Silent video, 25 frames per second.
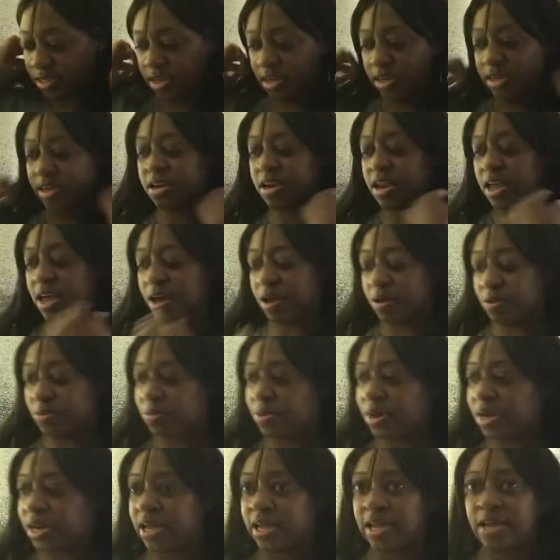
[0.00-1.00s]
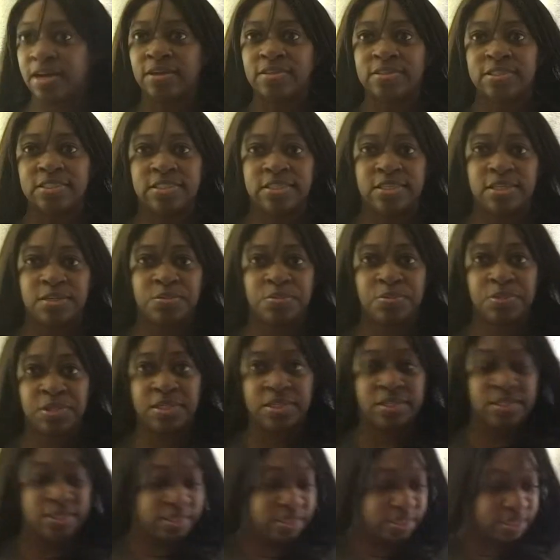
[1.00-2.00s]
Now, what else did we
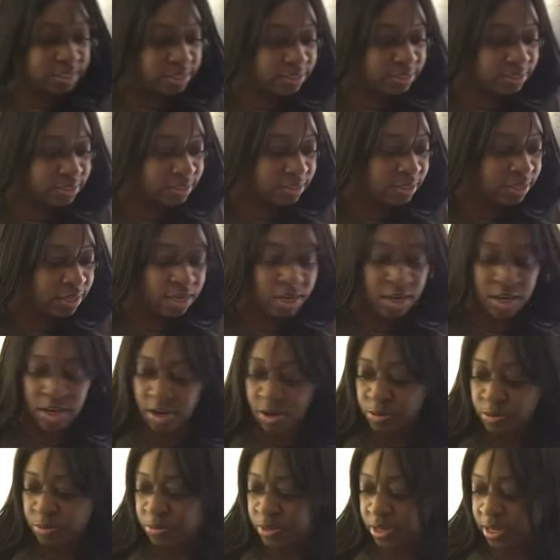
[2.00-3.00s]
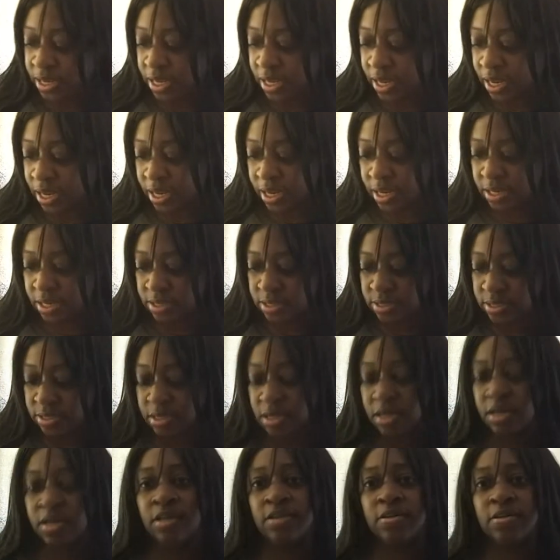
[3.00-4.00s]
get? We got,
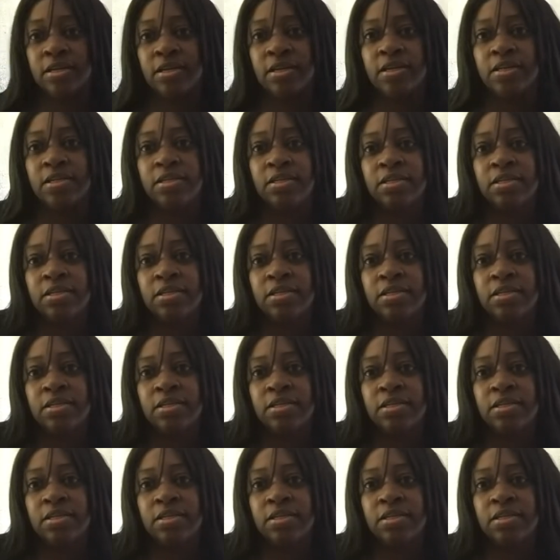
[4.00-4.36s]
okay.